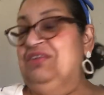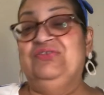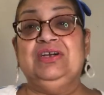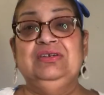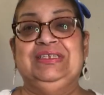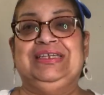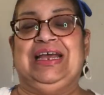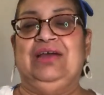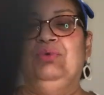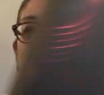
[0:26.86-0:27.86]
first
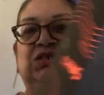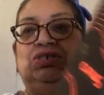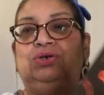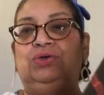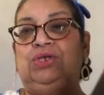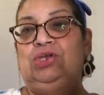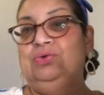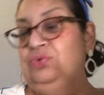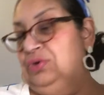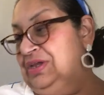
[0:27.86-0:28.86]
I want to show
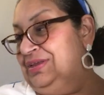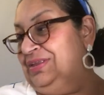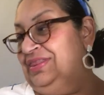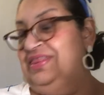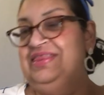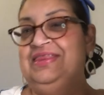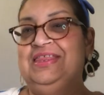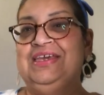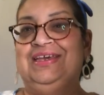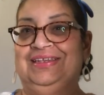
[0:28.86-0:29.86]
you
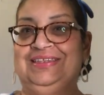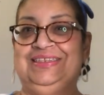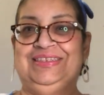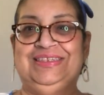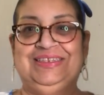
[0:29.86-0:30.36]
this.